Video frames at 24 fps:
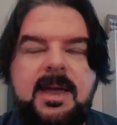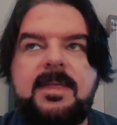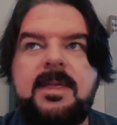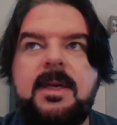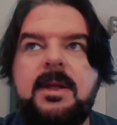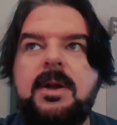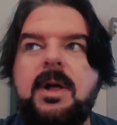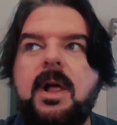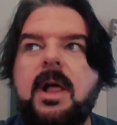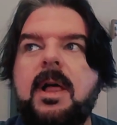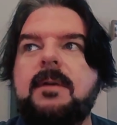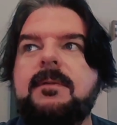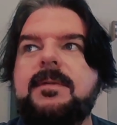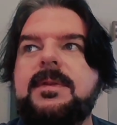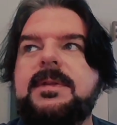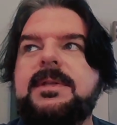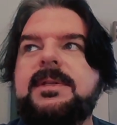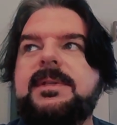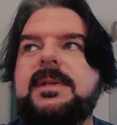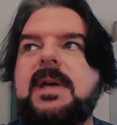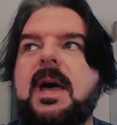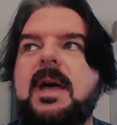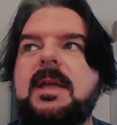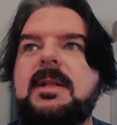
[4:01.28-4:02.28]
And then all of a
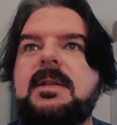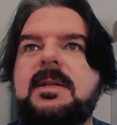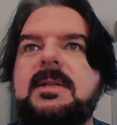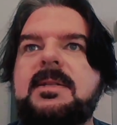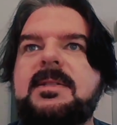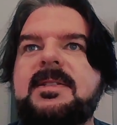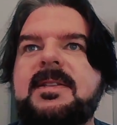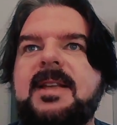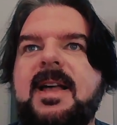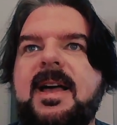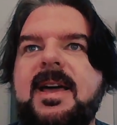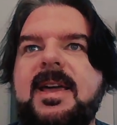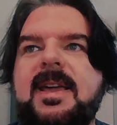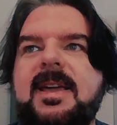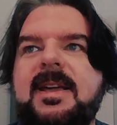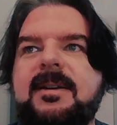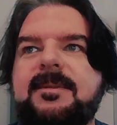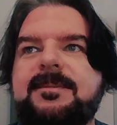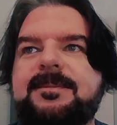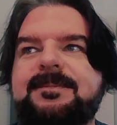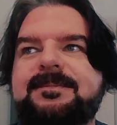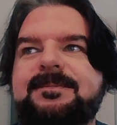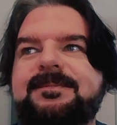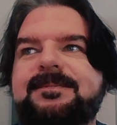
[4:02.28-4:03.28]
sudden, it's like
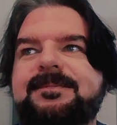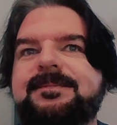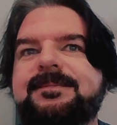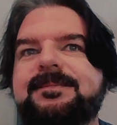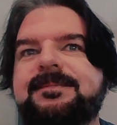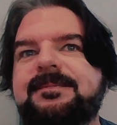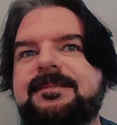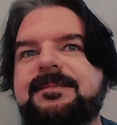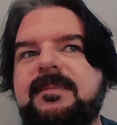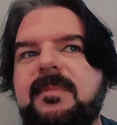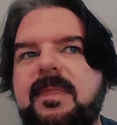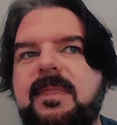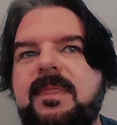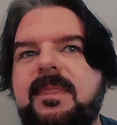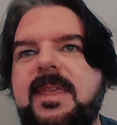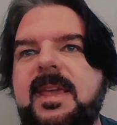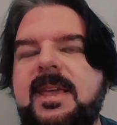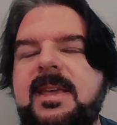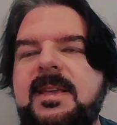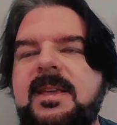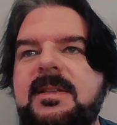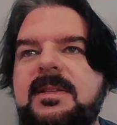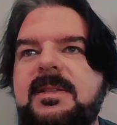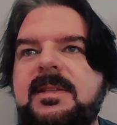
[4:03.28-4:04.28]

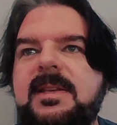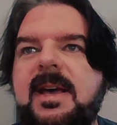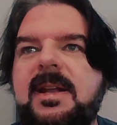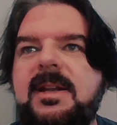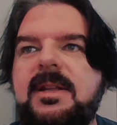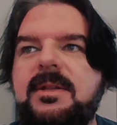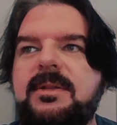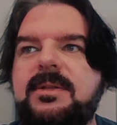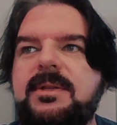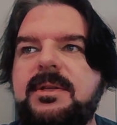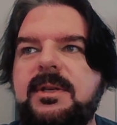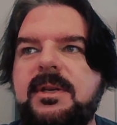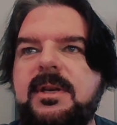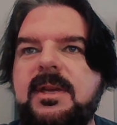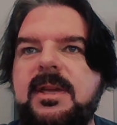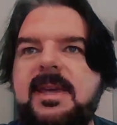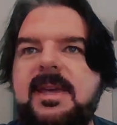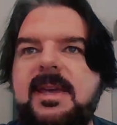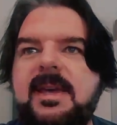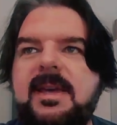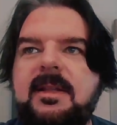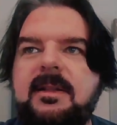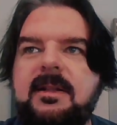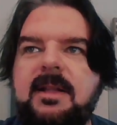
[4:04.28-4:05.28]
things kind of took a
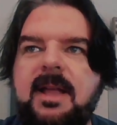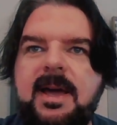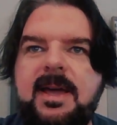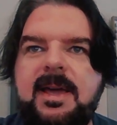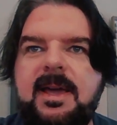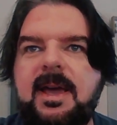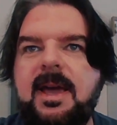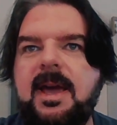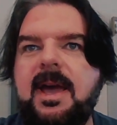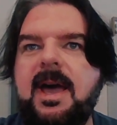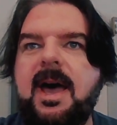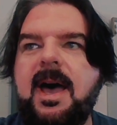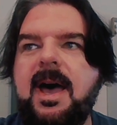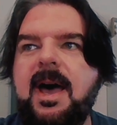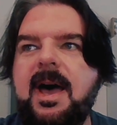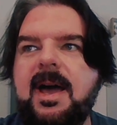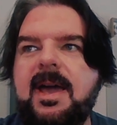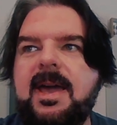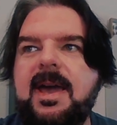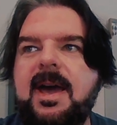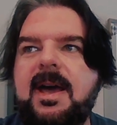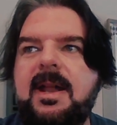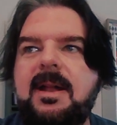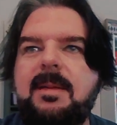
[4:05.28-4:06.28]
hit. Like I, I
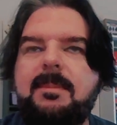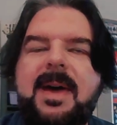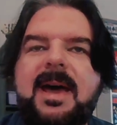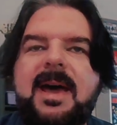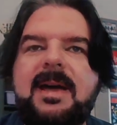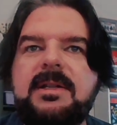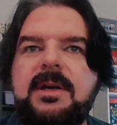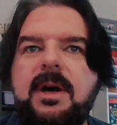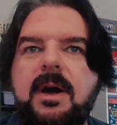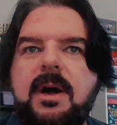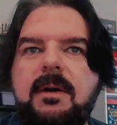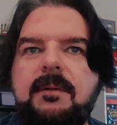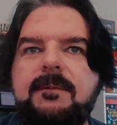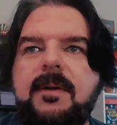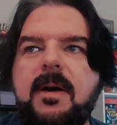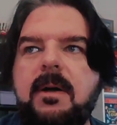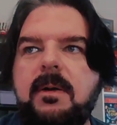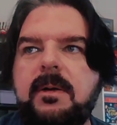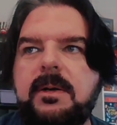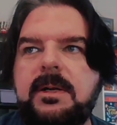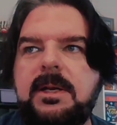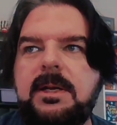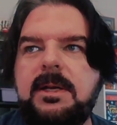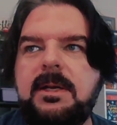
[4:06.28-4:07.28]
kind of backed off
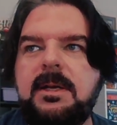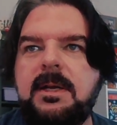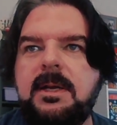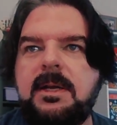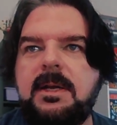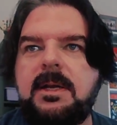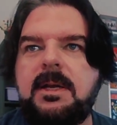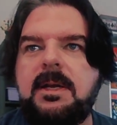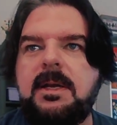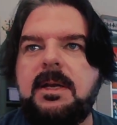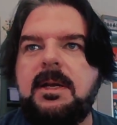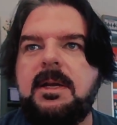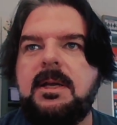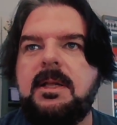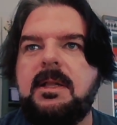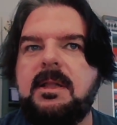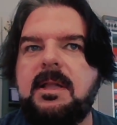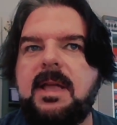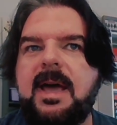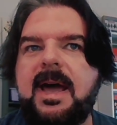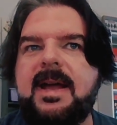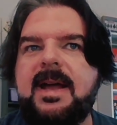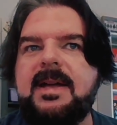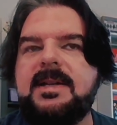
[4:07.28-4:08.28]
on it
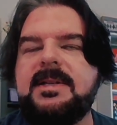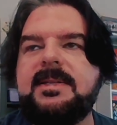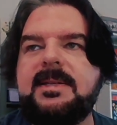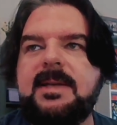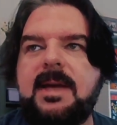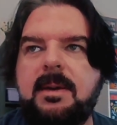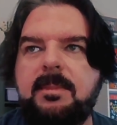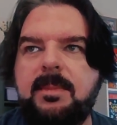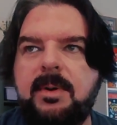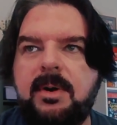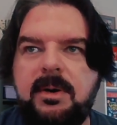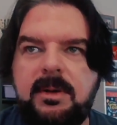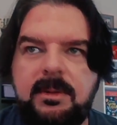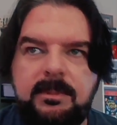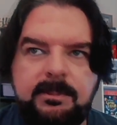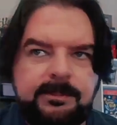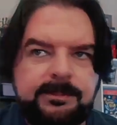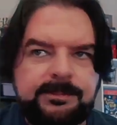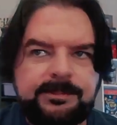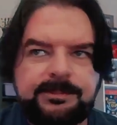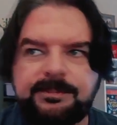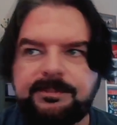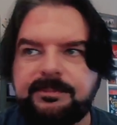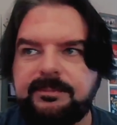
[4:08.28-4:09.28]
last summer.
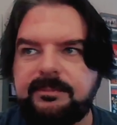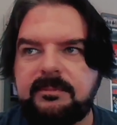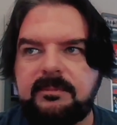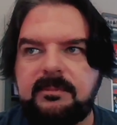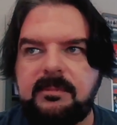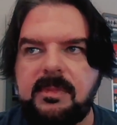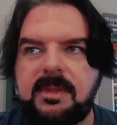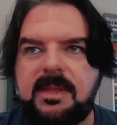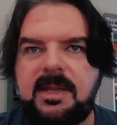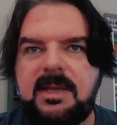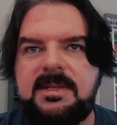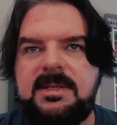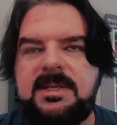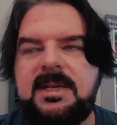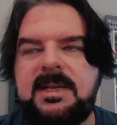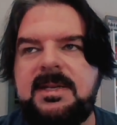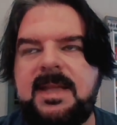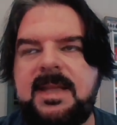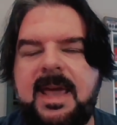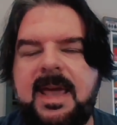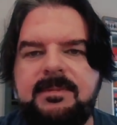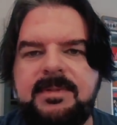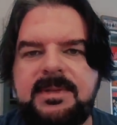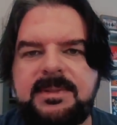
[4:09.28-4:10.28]

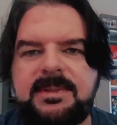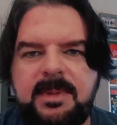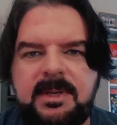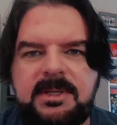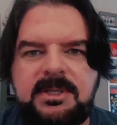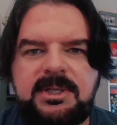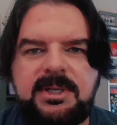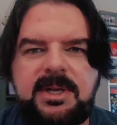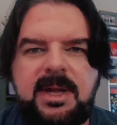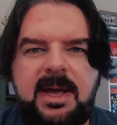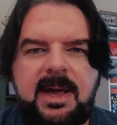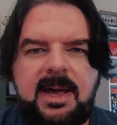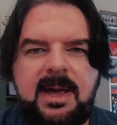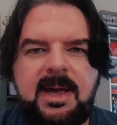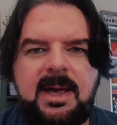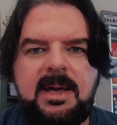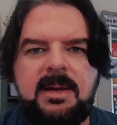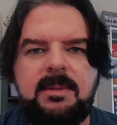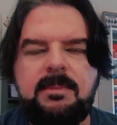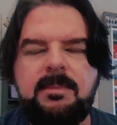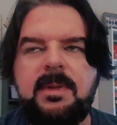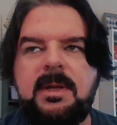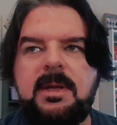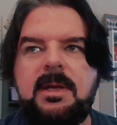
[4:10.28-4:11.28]
Didn't have as much
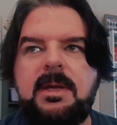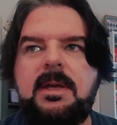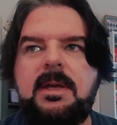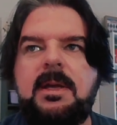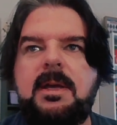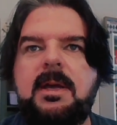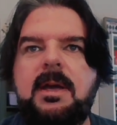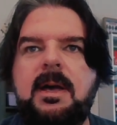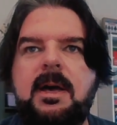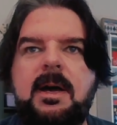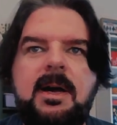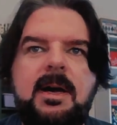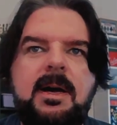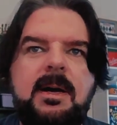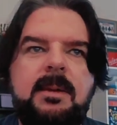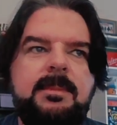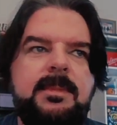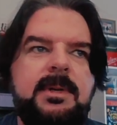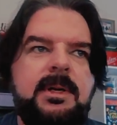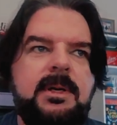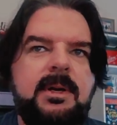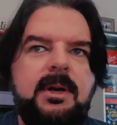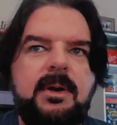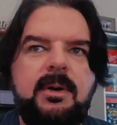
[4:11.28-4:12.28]
time. Uh,
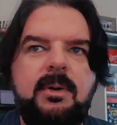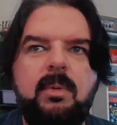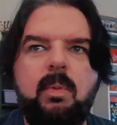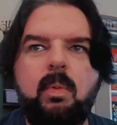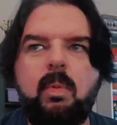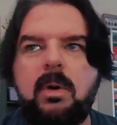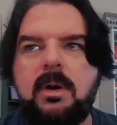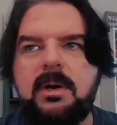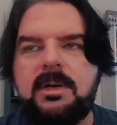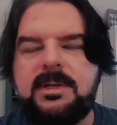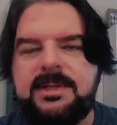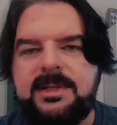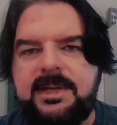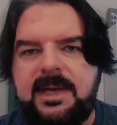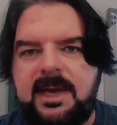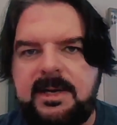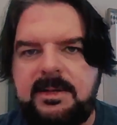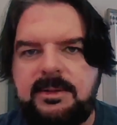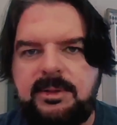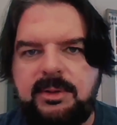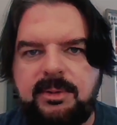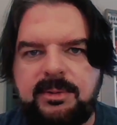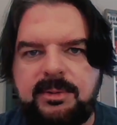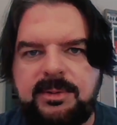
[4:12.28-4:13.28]
you know, work
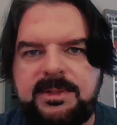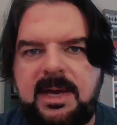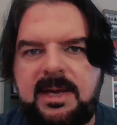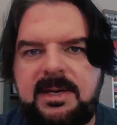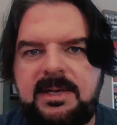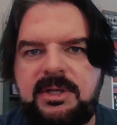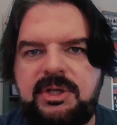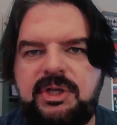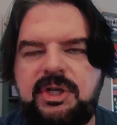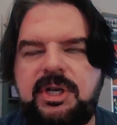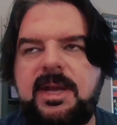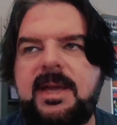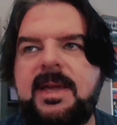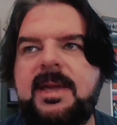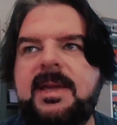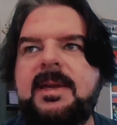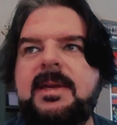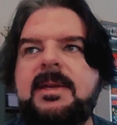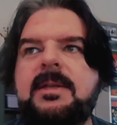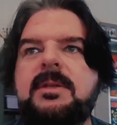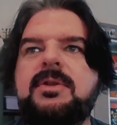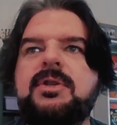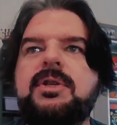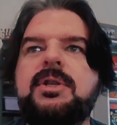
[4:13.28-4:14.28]
schedules kind of
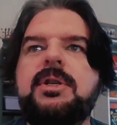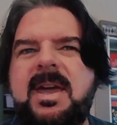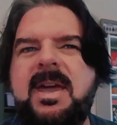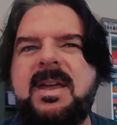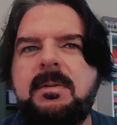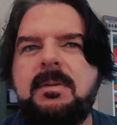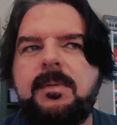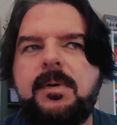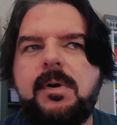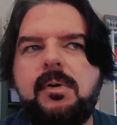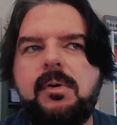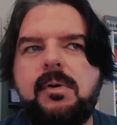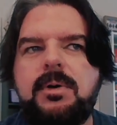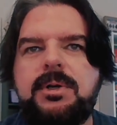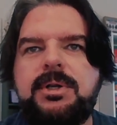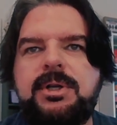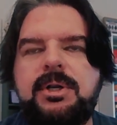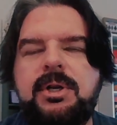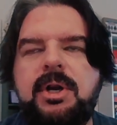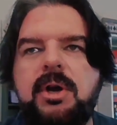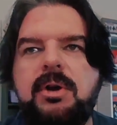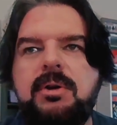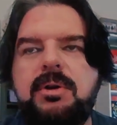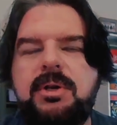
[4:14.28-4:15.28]
change. And of course,
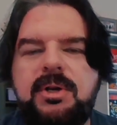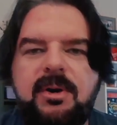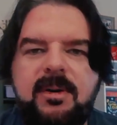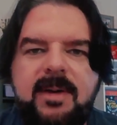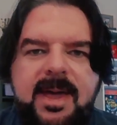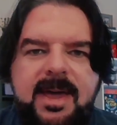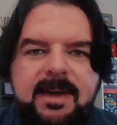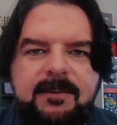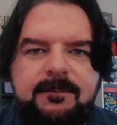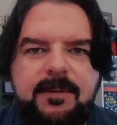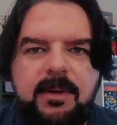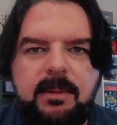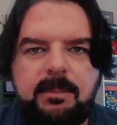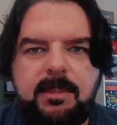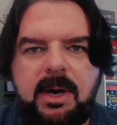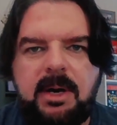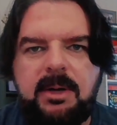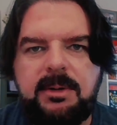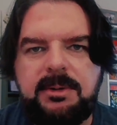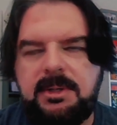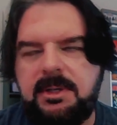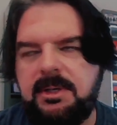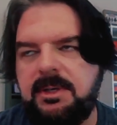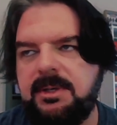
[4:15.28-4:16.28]
you know, you don't have
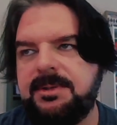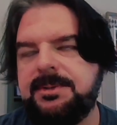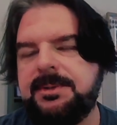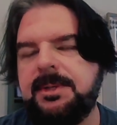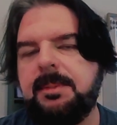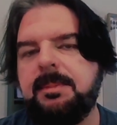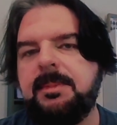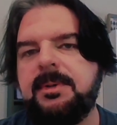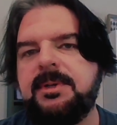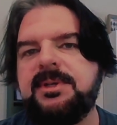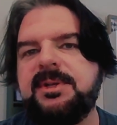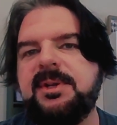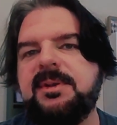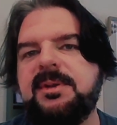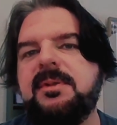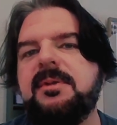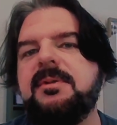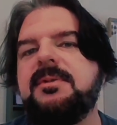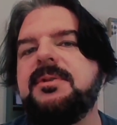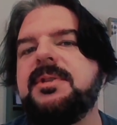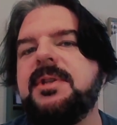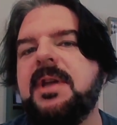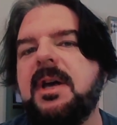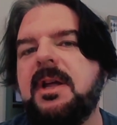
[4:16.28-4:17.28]
football during the summer, so
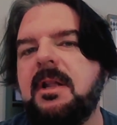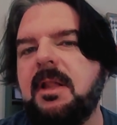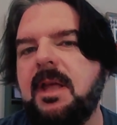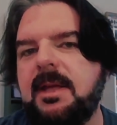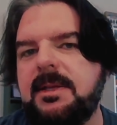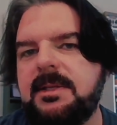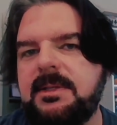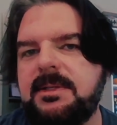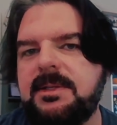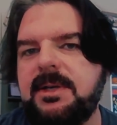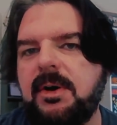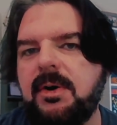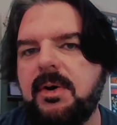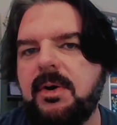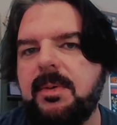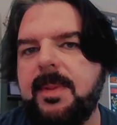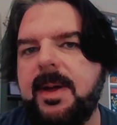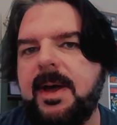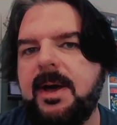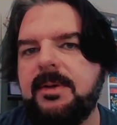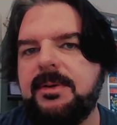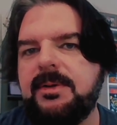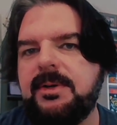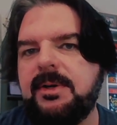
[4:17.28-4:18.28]
there's not a lot to talk
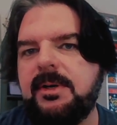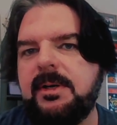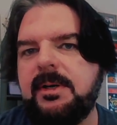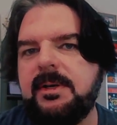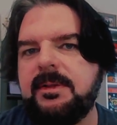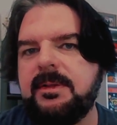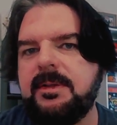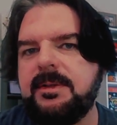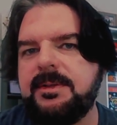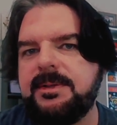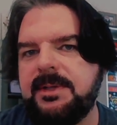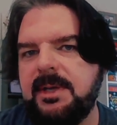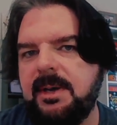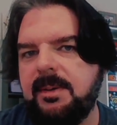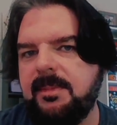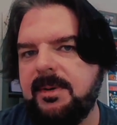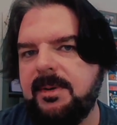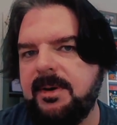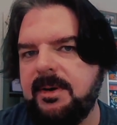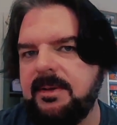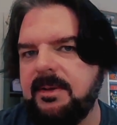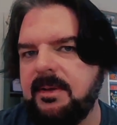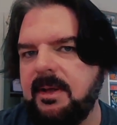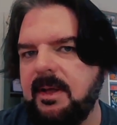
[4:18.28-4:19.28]
about during the
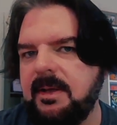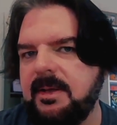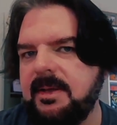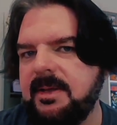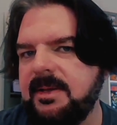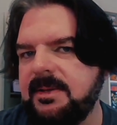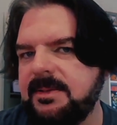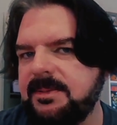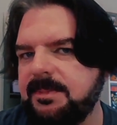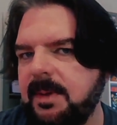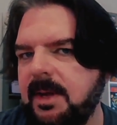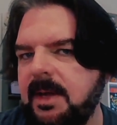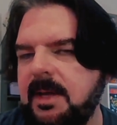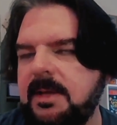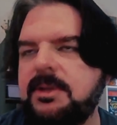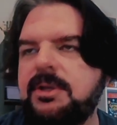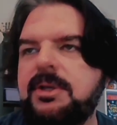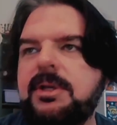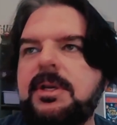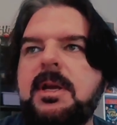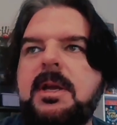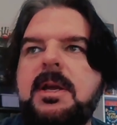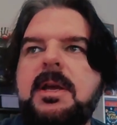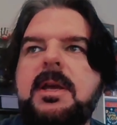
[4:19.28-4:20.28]
summer uh, as
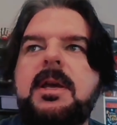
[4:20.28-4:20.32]
much.